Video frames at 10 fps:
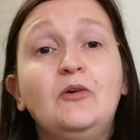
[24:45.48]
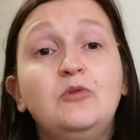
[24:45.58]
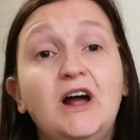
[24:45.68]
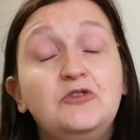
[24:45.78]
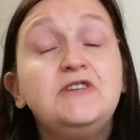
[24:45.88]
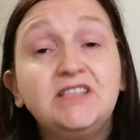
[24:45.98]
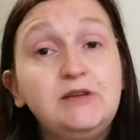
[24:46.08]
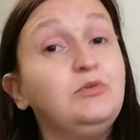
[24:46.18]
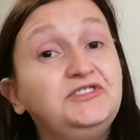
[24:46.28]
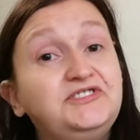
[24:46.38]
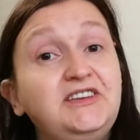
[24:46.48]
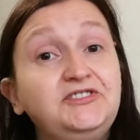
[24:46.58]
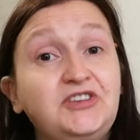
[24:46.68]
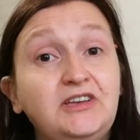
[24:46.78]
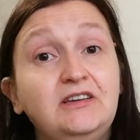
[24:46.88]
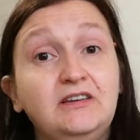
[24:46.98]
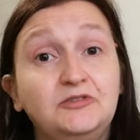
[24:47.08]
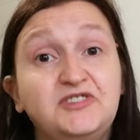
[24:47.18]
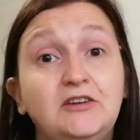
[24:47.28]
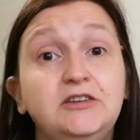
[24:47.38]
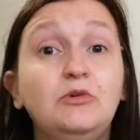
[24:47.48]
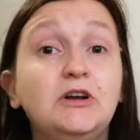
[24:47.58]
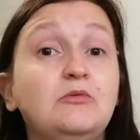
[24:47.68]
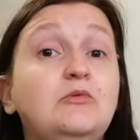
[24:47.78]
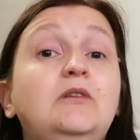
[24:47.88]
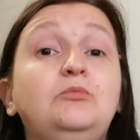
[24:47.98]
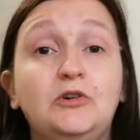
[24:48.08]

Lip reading: what I really wanted, I'll tell you what I want,